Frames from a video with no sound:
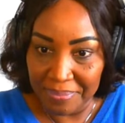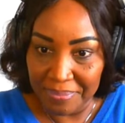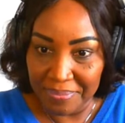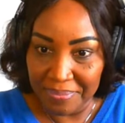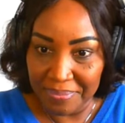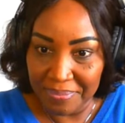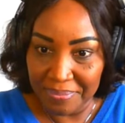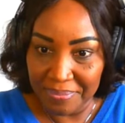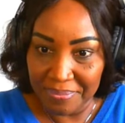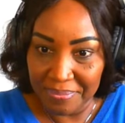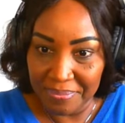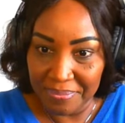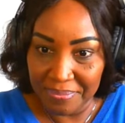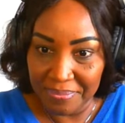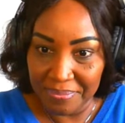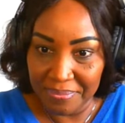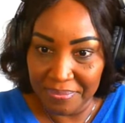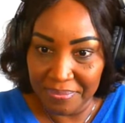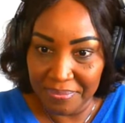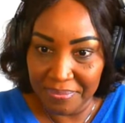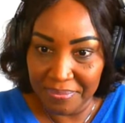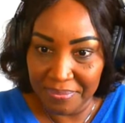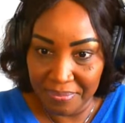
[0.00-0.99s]

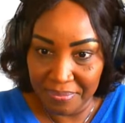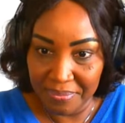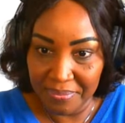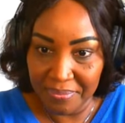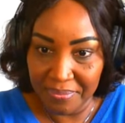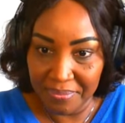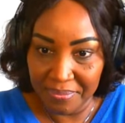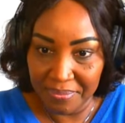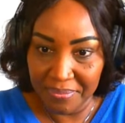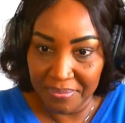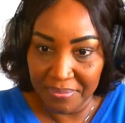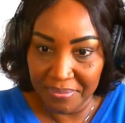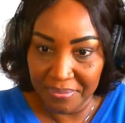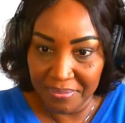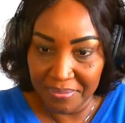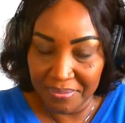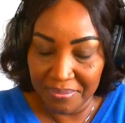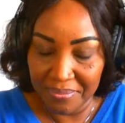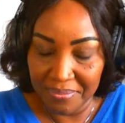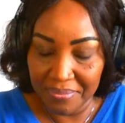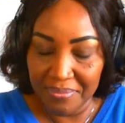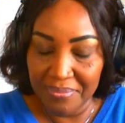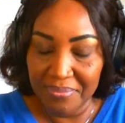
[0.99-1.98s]

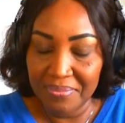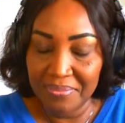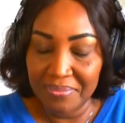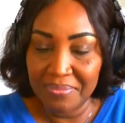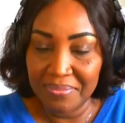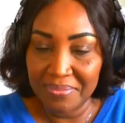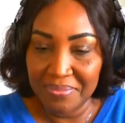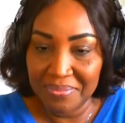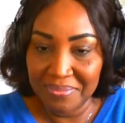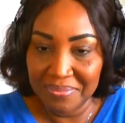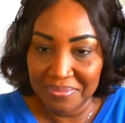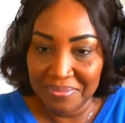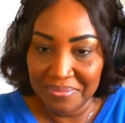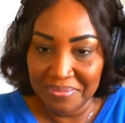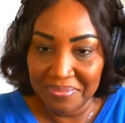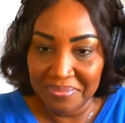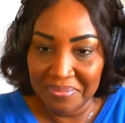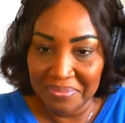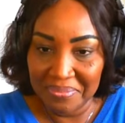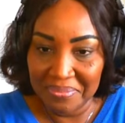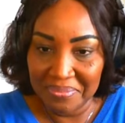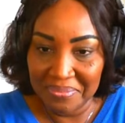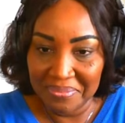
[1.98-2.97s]

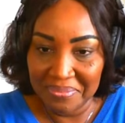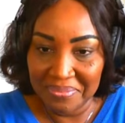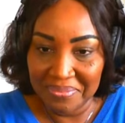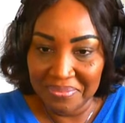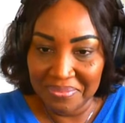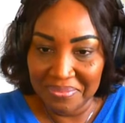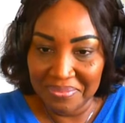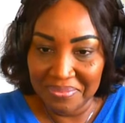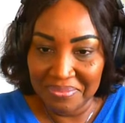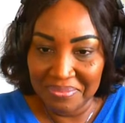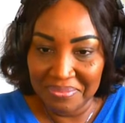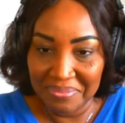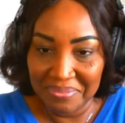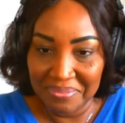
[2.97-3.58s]
(silent)